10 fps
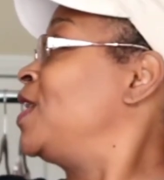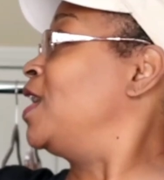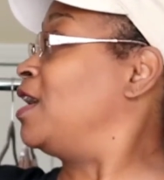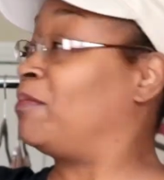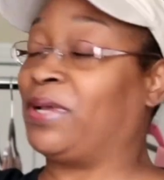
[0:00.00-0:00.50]

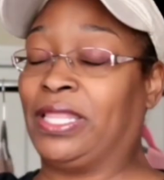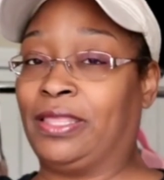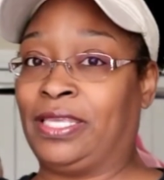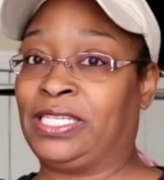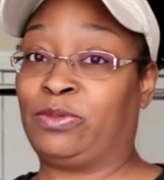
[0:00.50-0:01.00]

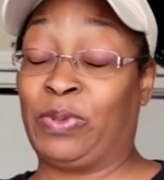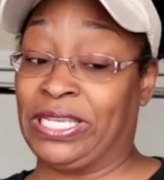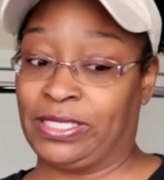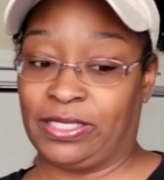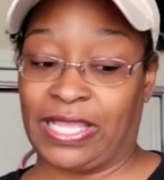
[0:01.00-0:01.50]
But these
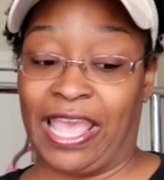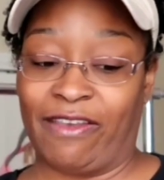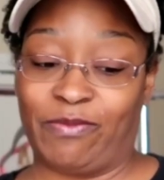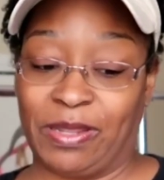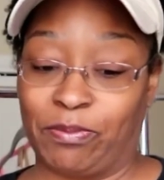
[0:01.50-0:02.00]
pieces
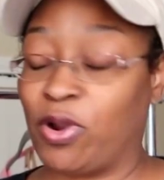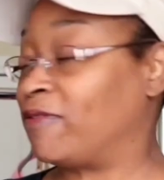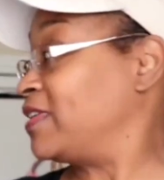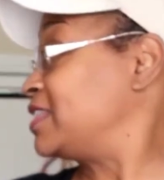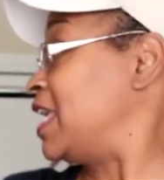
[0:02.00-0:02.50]
have been
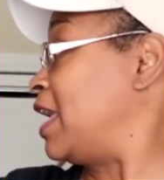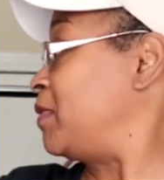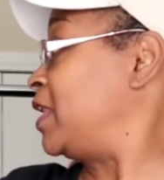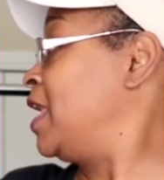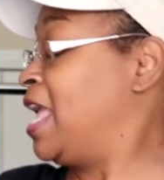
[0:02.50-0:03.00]
perfect
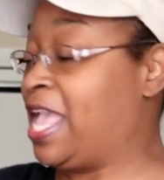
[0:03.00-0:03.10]
timing.